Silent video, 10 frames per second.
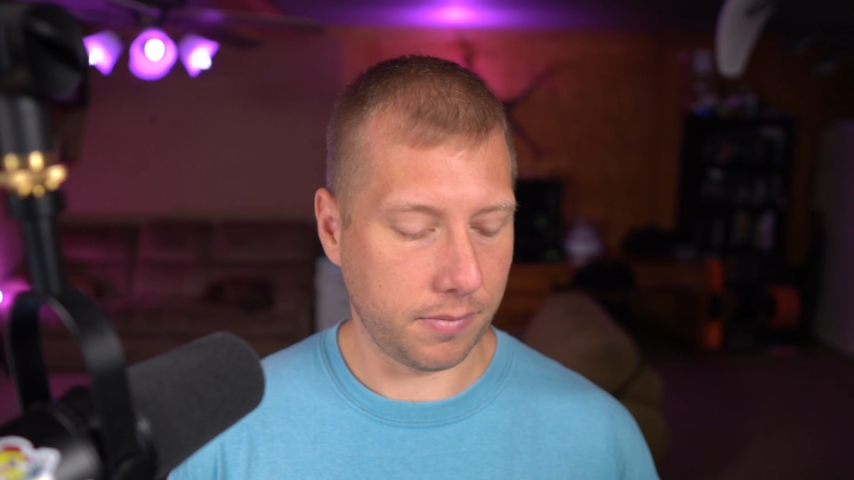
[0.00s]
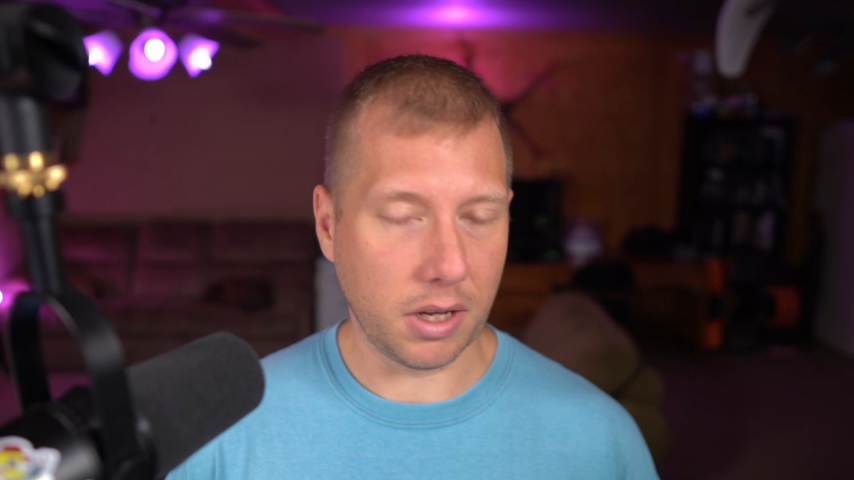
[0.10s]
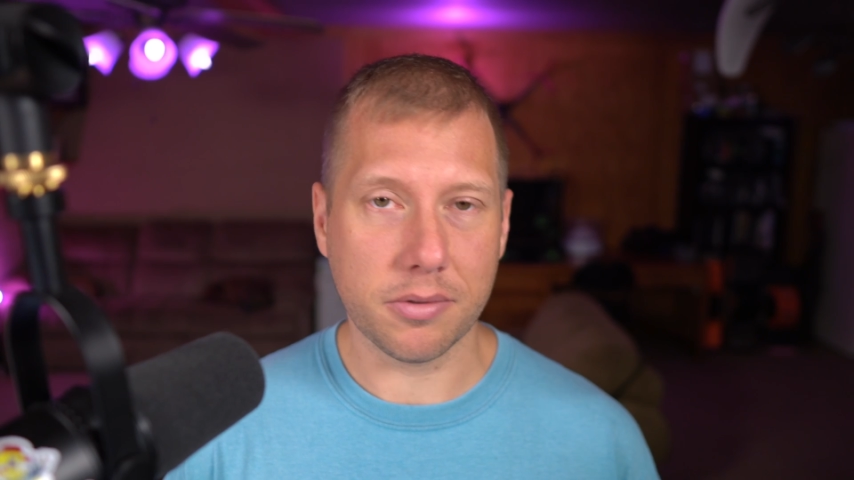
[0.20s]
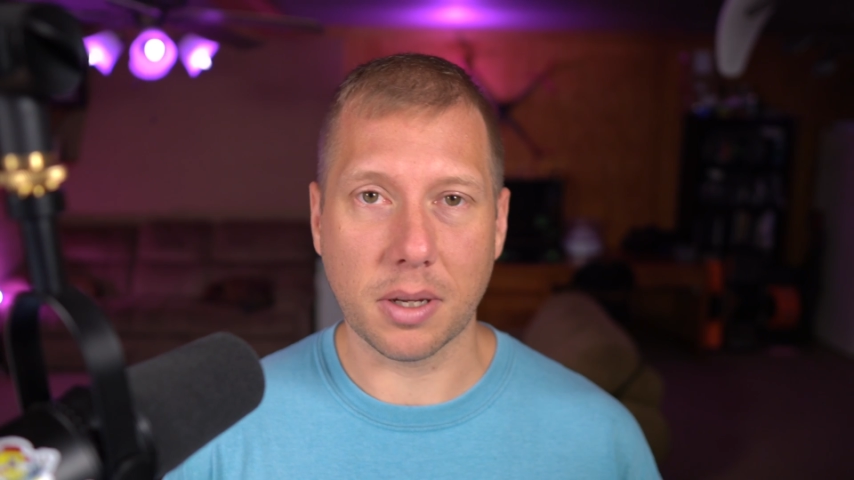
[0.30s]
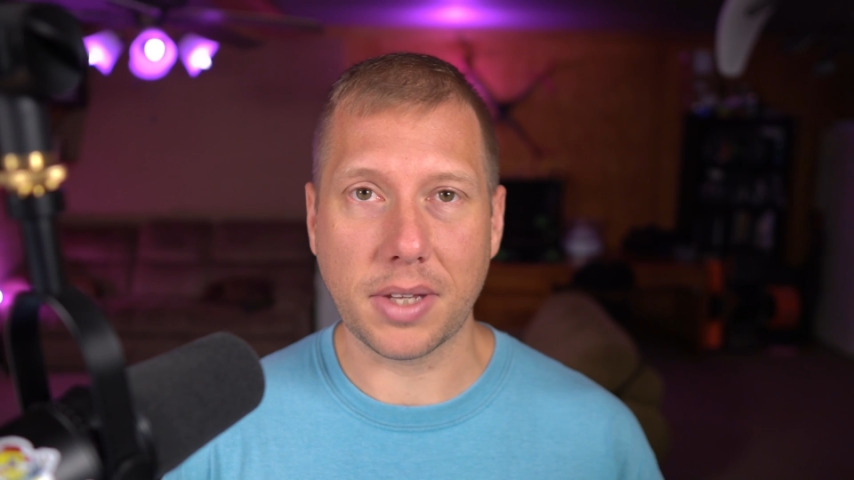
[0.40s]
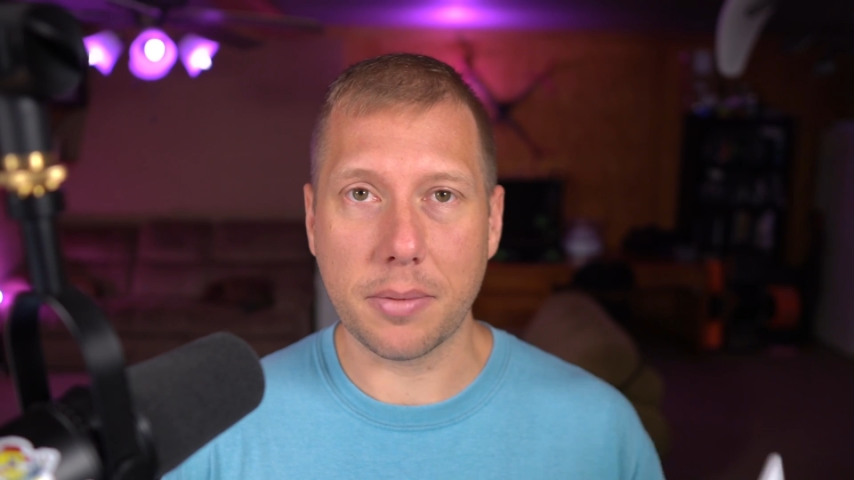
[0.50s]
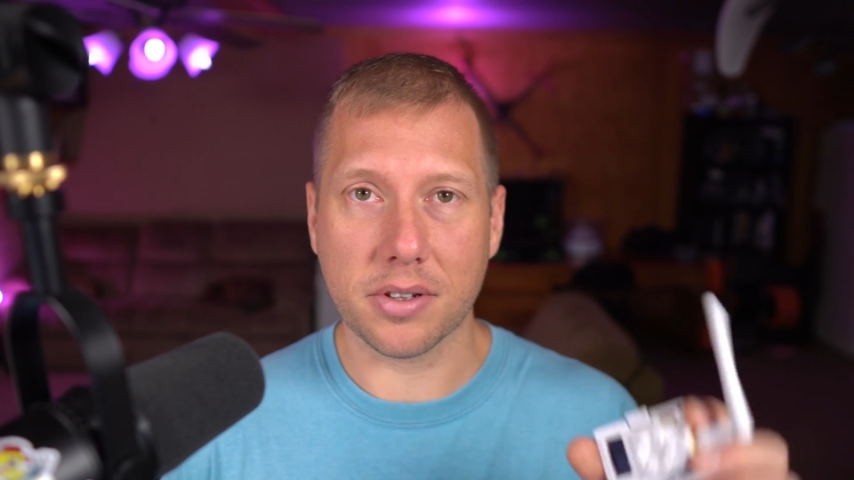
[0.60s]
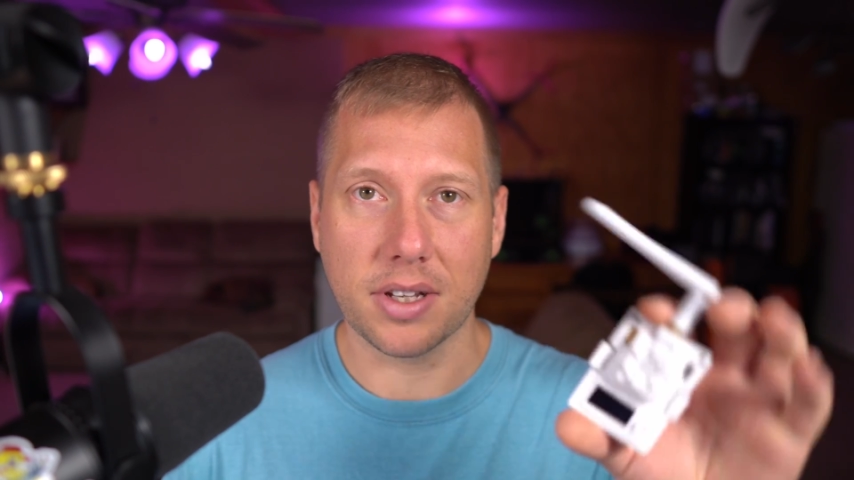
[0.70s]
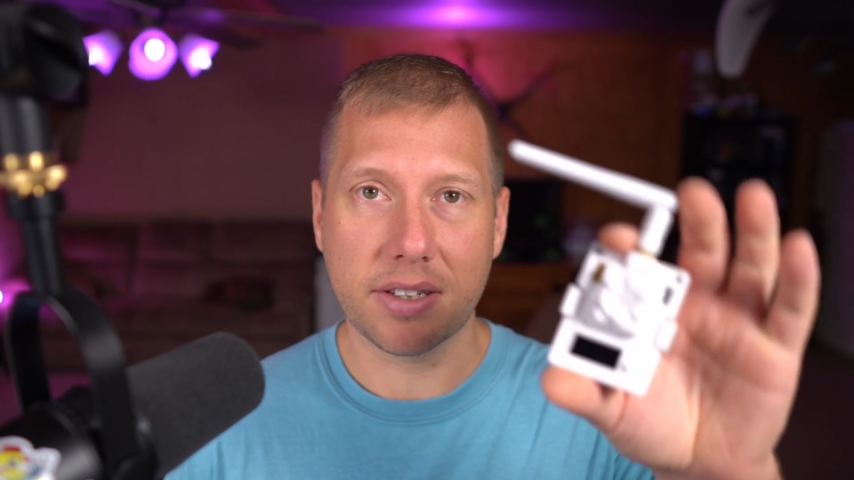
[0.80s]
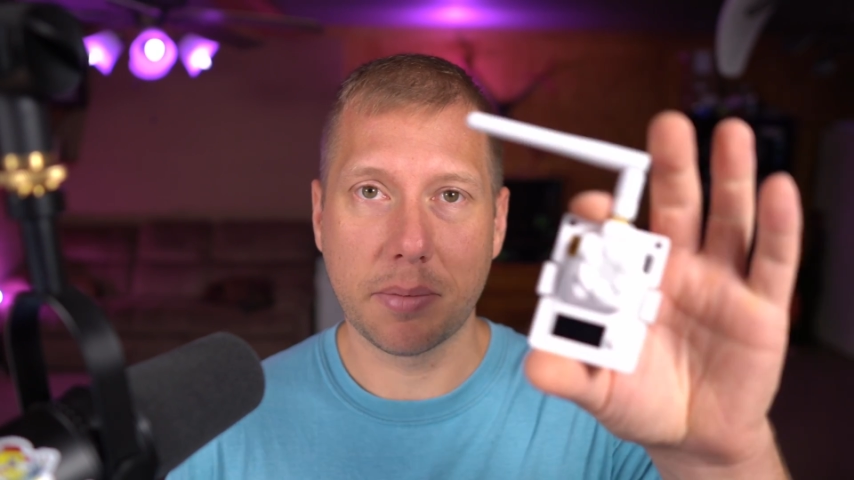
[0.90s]
you know, sometimes
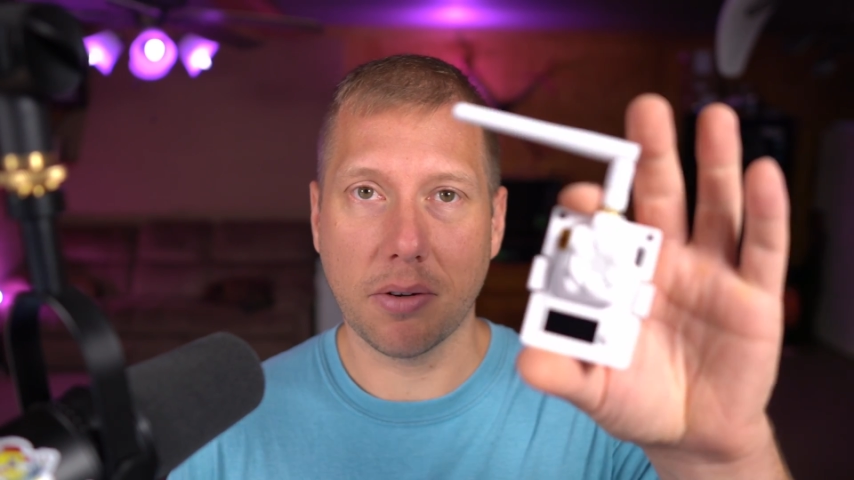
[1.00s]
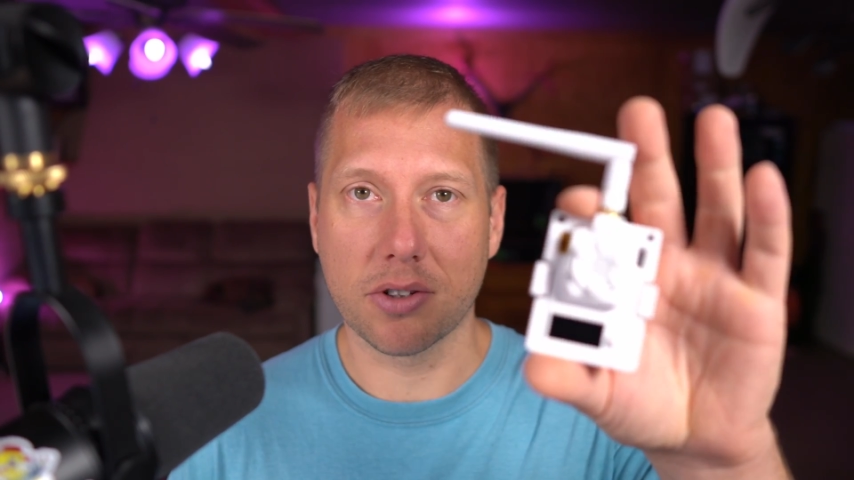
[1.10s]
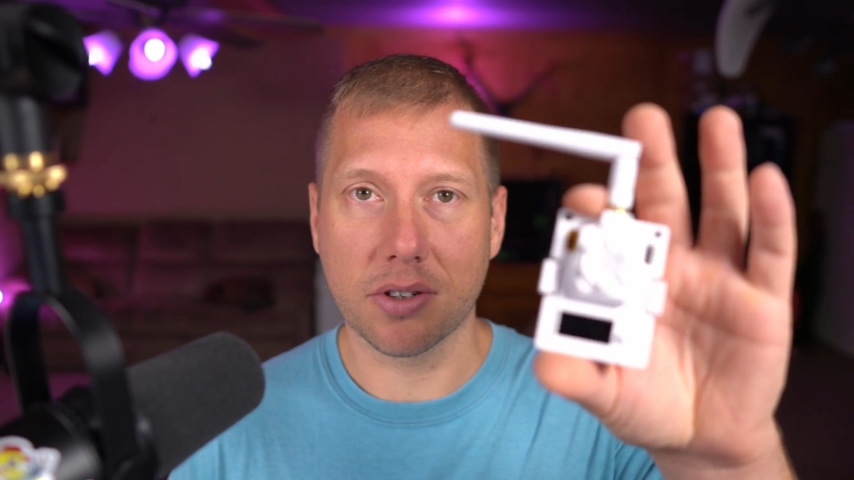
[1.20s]
it's nice to be able to